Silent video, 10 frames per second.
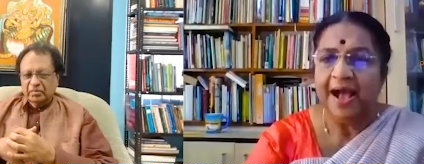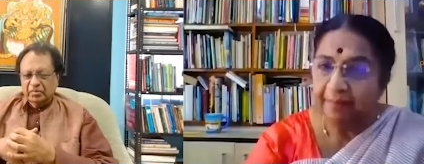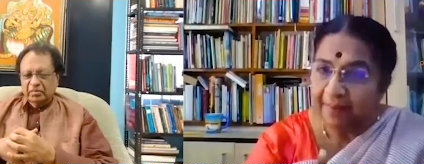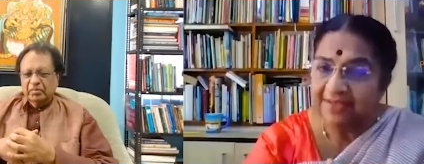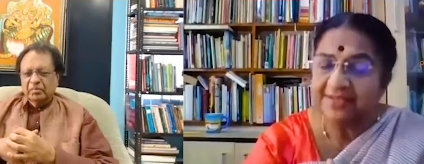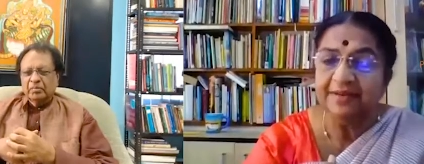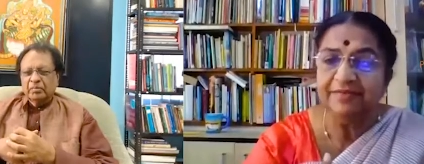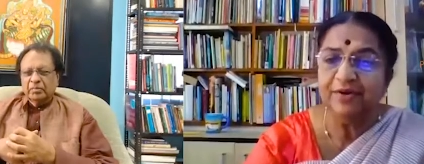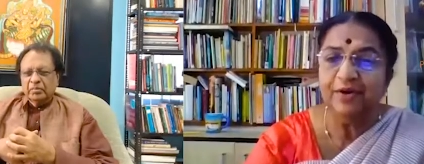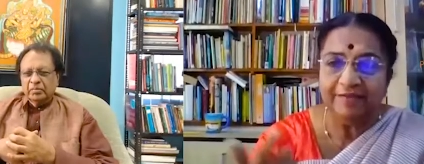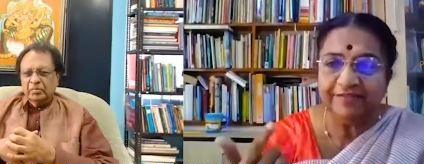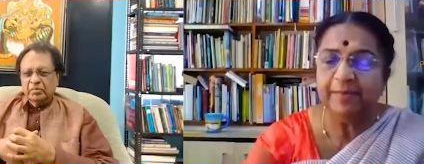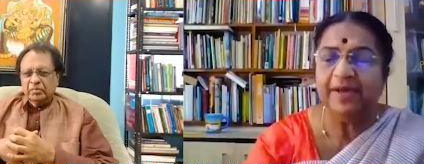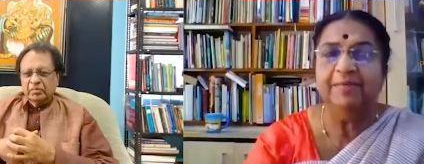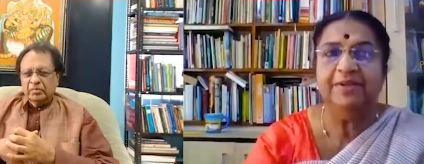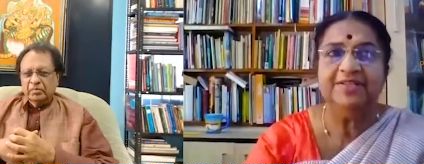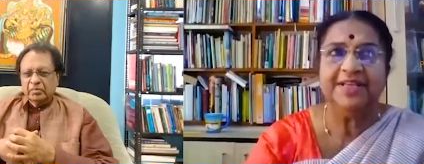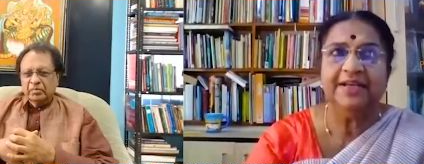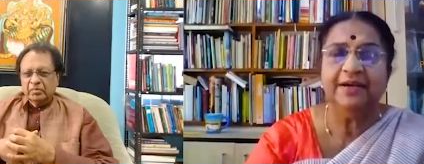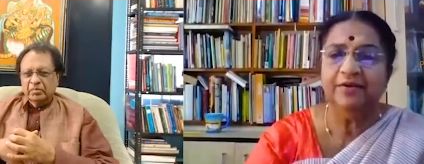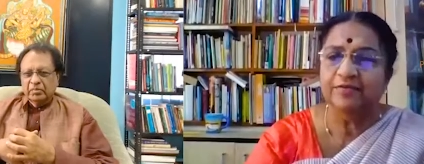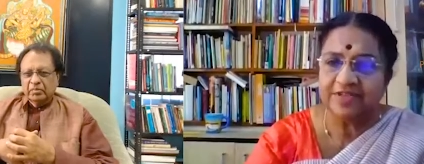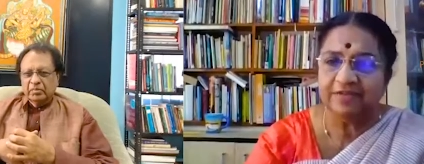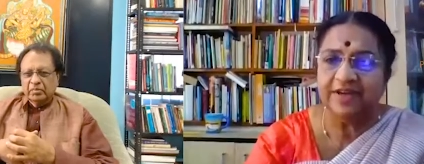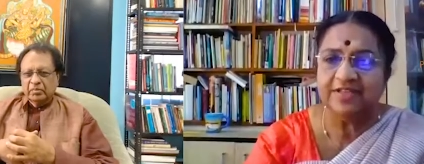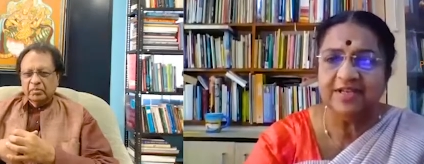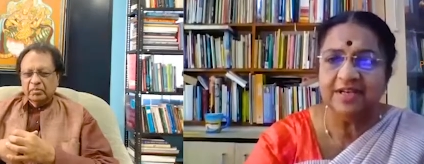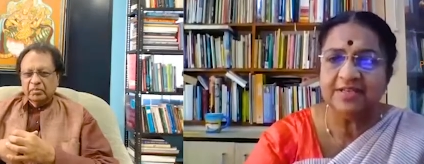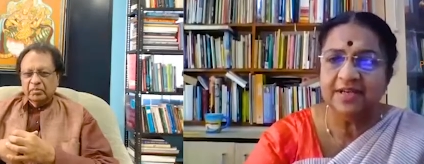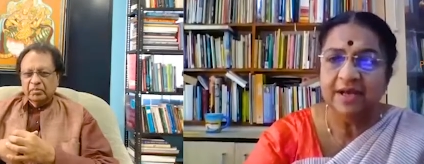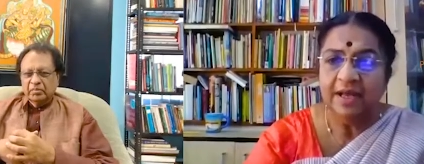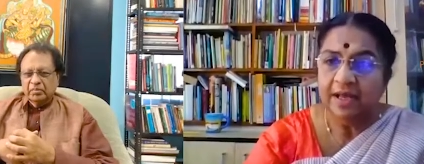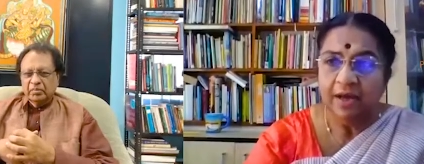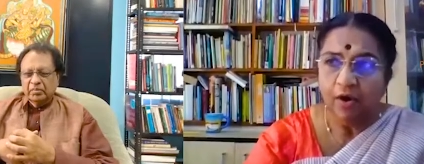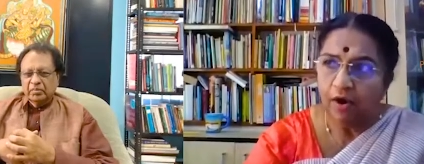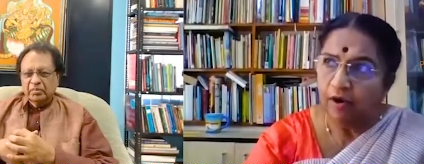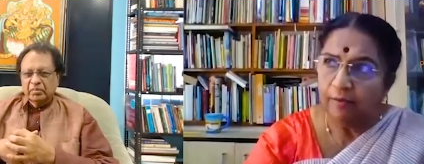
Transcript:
Speaker 1: I myself, you know, becoming the Central University Vice Chancellor, uh,